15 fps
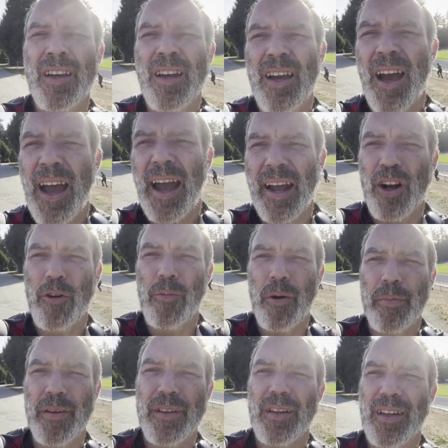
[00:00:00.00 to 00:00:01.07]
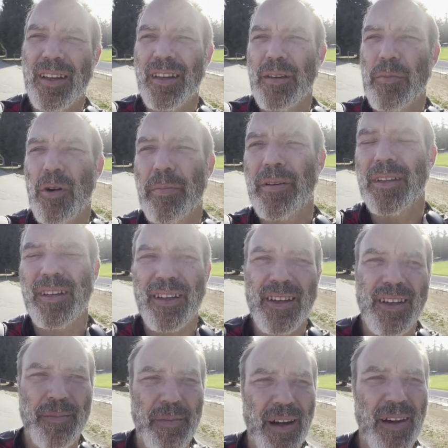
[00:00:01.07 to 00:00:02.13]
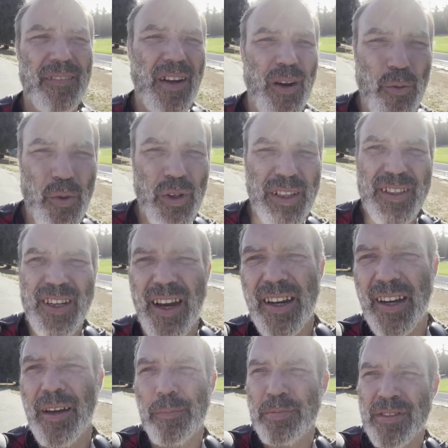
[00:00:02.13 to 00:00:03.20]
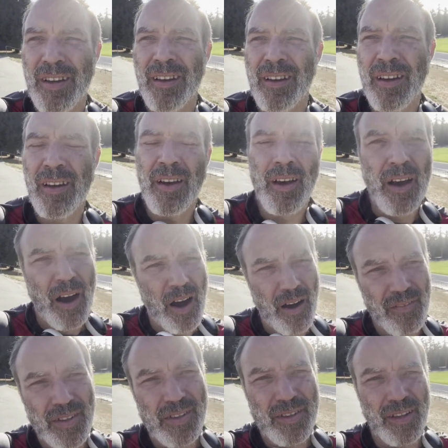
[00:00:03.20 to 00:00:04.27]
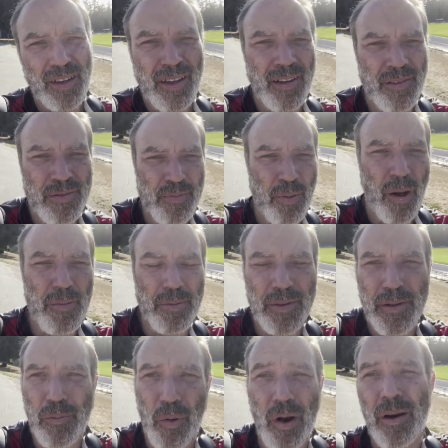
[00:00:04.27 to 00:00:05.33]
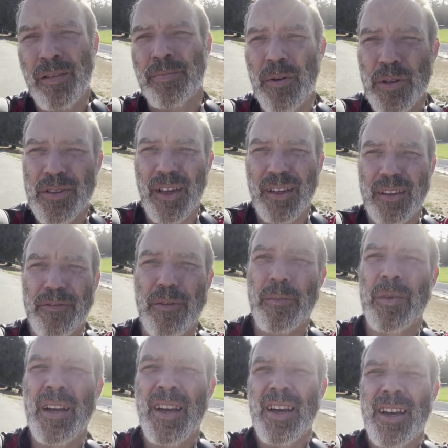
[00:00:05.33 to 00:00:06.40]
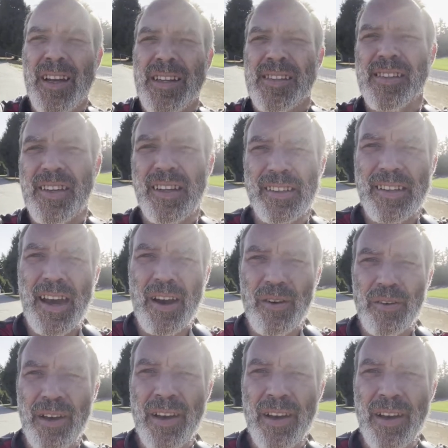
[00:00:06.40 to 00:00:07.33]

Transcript: ankle mobility, knee mobility, and i have got really tight hips. Obviously, probably, well, most likely from sitting down